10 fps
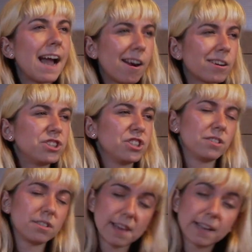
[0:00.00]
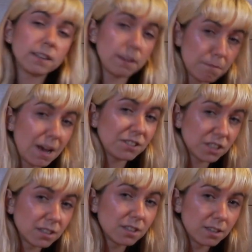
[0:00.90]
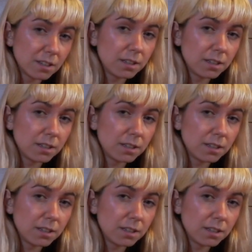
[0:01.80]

caricatures as they can imagine.